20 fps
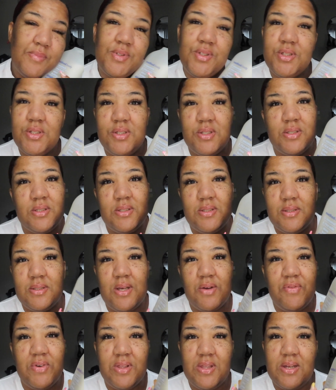She just is
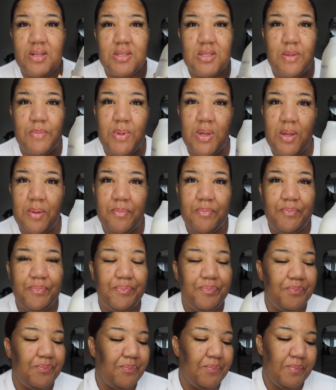everything to me
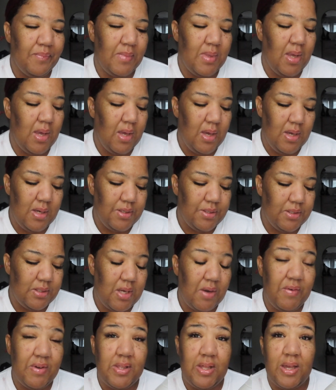she's
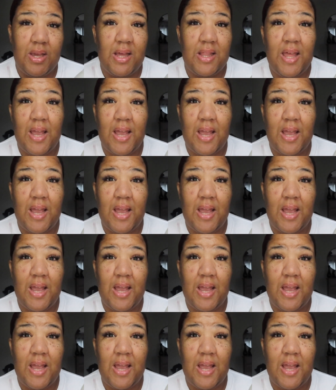everything.